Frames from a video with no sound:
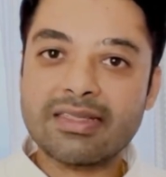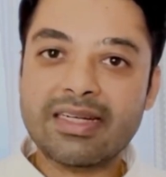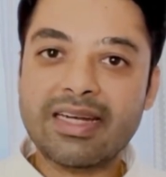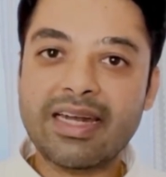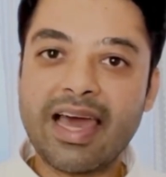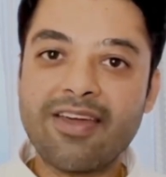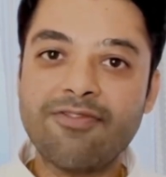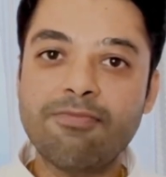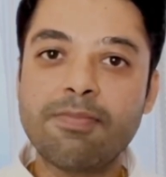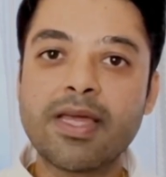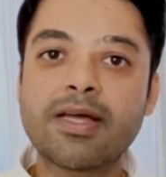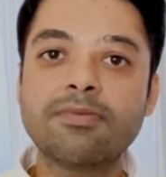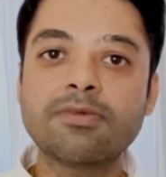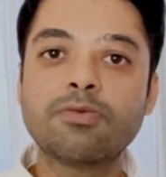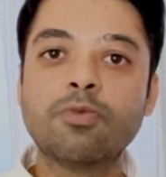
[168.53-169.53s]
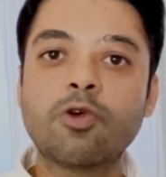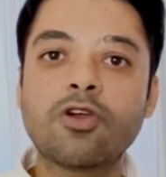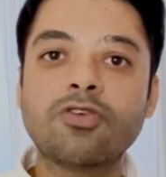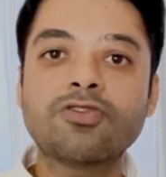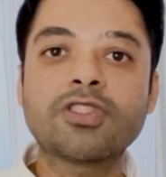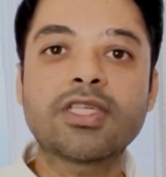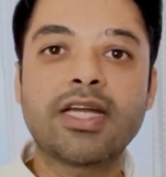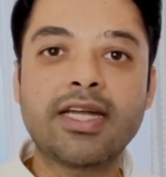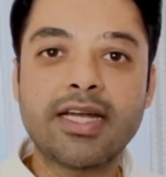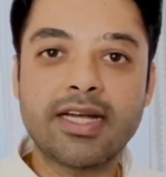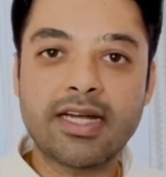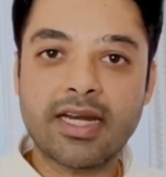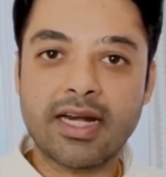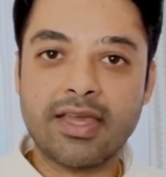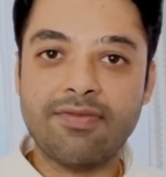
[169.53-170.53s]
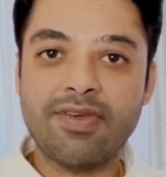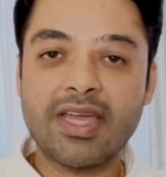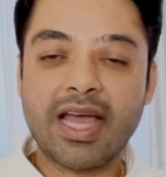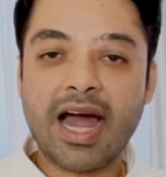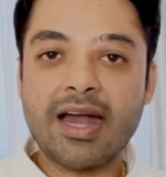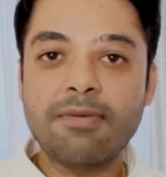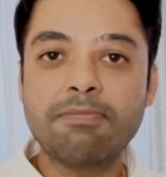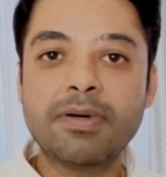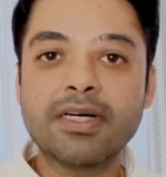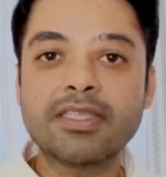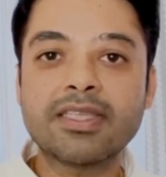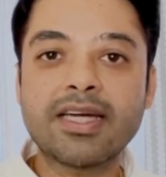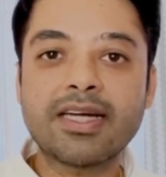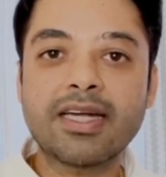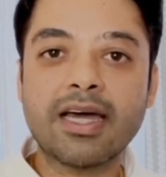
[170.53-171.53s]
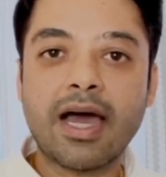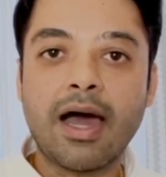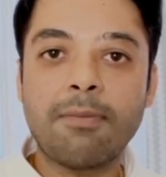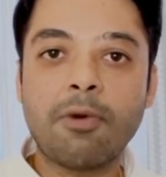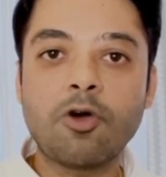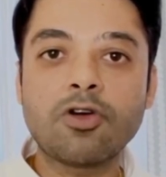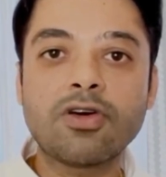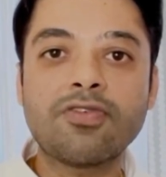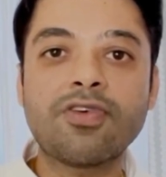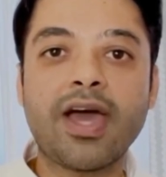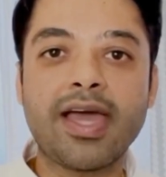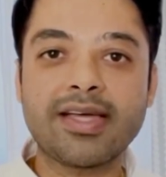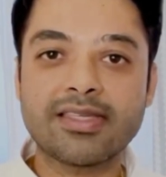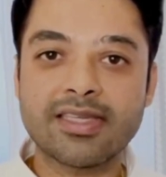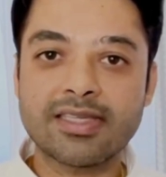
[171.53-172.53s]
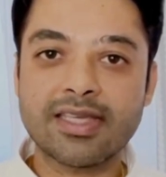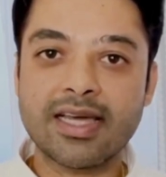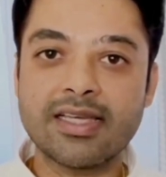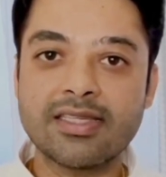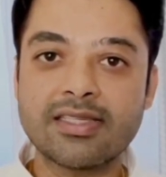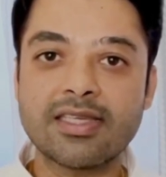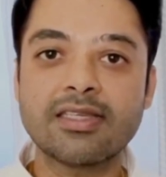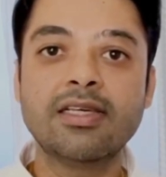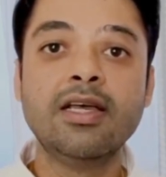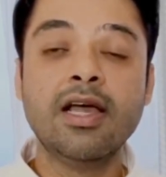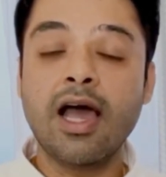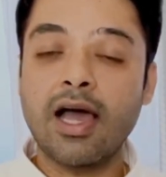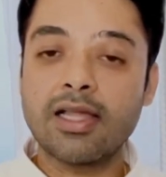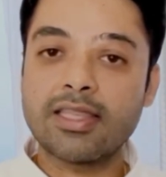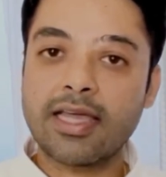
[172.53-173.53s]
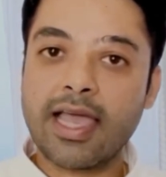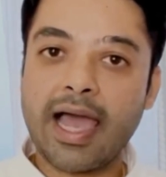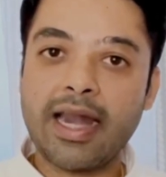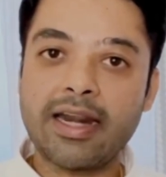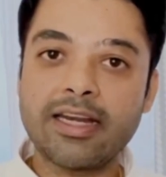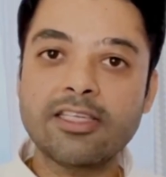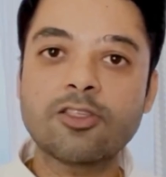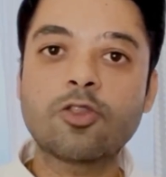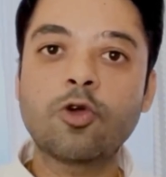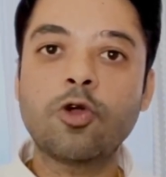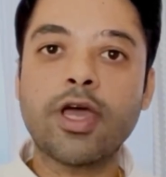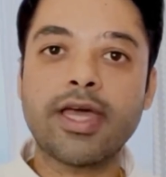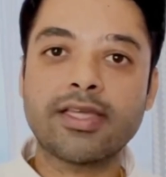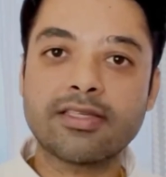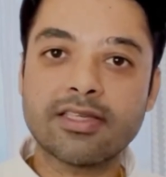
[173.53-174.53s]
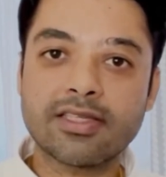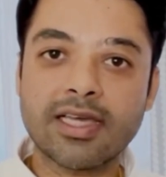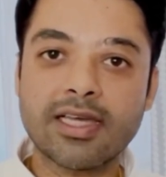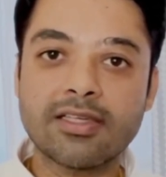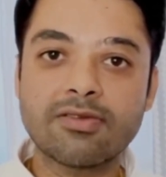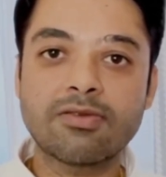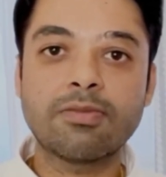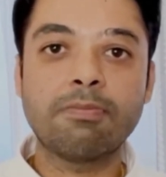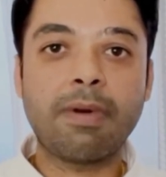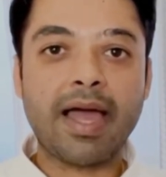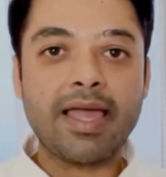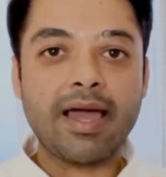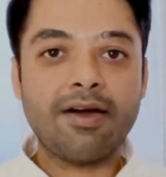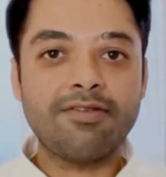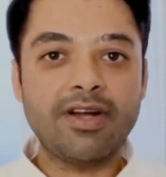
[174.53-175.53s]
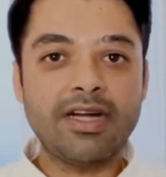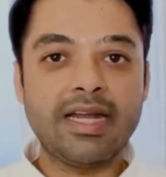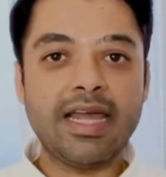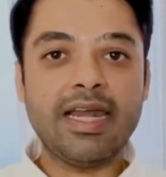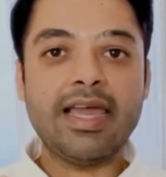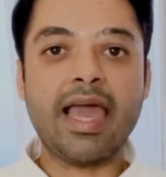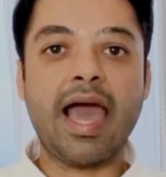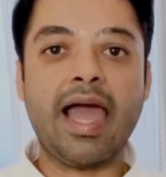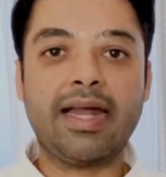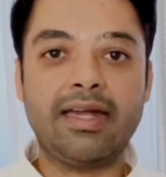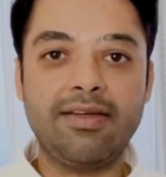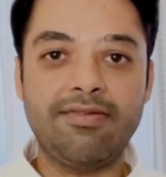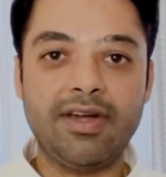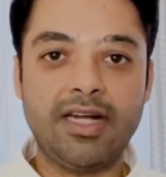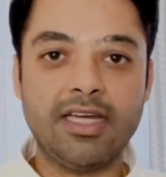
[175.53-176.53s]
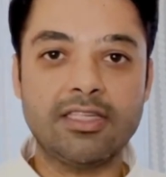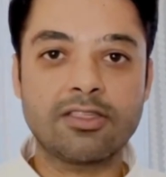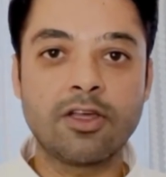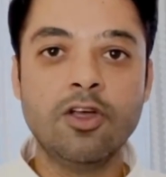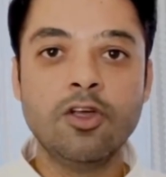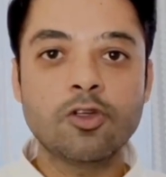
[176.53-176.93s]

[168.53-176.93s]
life becomes more of sedentary. We can't burn that amount of exercise, the calories through exercise by our daily activities.